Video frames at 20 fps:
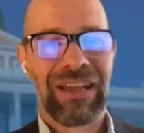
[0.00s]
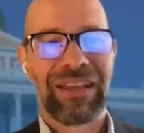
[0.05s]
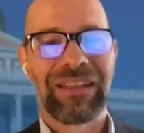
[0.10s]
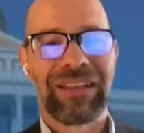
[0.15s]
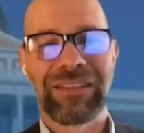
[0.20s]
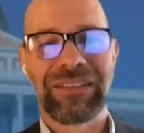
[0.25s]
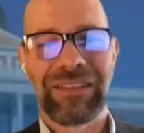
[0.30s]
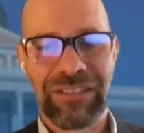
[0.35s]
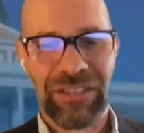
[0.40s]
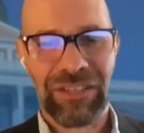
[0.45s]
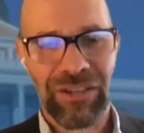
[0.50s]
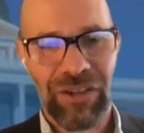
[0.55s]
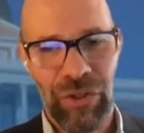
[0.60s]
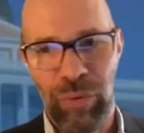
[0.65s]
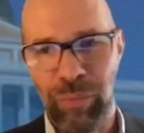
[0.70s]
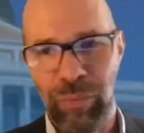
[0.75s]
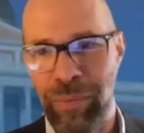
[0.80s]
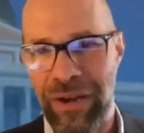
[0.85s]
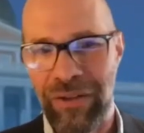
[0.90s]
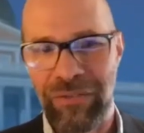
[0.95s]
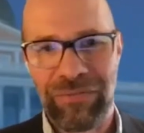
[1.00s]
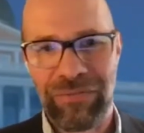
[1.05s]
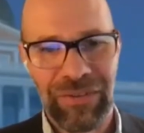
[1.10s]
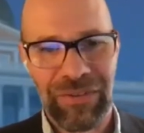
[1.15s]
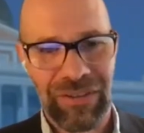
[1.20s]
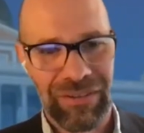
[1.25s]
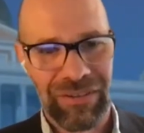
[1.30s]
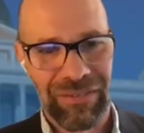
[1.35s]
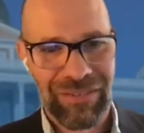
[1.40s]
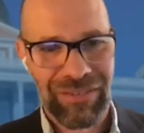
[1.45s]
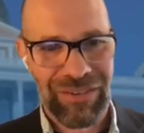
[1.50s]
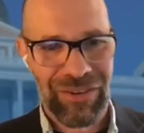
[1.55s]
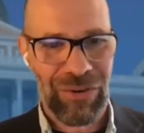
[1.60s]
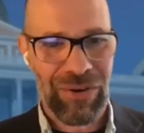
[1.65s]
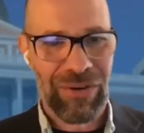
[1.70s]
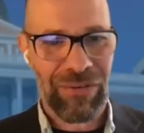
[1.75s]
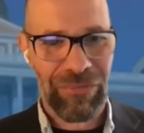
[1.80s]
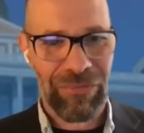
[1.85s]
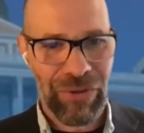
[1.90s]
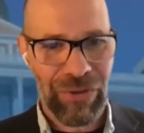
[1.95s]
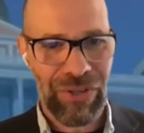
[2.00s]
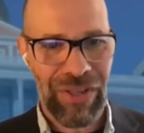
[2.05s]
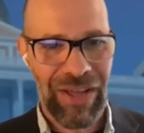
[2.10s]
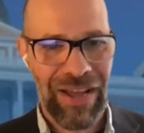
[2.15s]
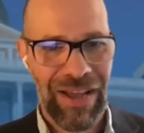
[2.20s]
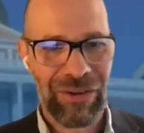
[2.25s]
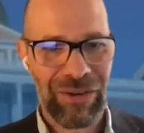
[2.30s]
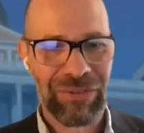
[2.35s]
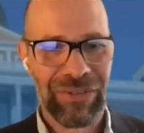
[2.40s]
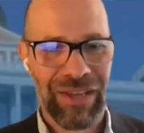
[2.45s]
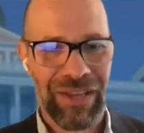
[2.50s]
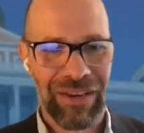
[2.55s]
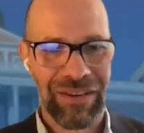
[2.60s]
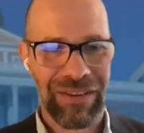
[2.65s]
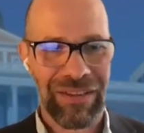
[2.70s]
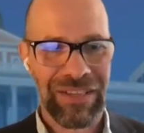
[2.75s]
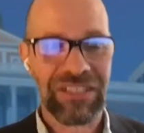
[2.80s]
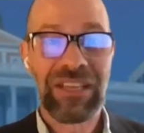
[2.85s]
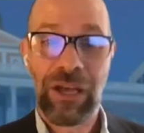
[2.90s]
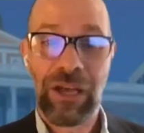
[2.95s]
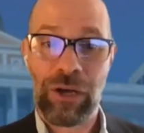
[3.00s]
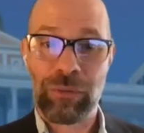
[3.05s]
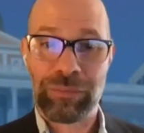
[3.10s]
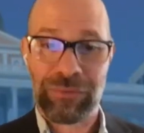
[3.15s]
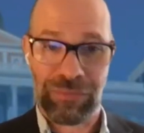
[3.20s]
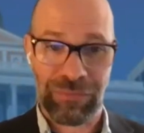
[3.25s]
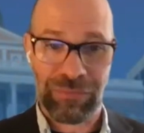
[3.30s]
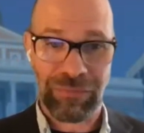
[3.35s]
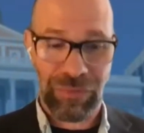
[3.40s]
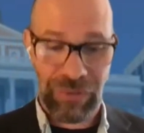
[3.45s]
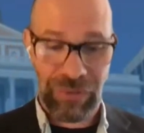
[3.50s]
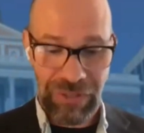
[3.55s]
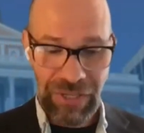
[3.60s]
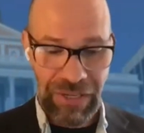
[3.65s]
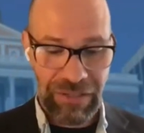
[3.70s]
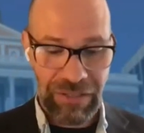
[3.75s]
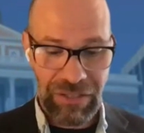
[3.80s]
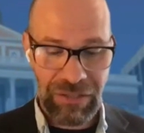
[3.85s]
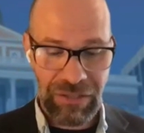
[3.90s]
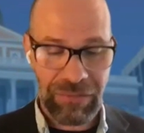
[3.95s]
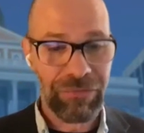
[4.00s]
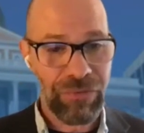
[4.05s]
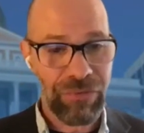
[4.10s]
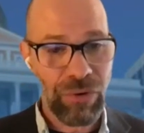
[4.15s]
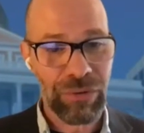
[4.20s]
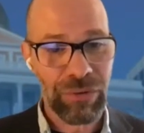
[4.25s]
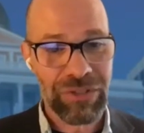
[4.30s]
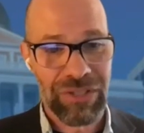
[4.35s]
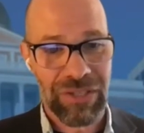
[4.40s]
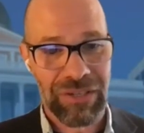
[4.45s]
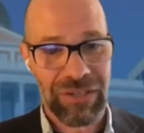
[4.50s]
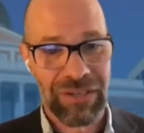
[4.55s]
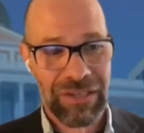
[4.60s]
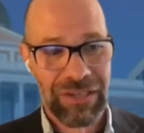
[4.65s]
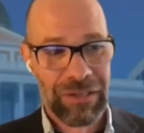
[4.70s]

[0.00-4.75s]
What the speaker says: I think that's another benefit, of the cloud that has helped retain some folks, that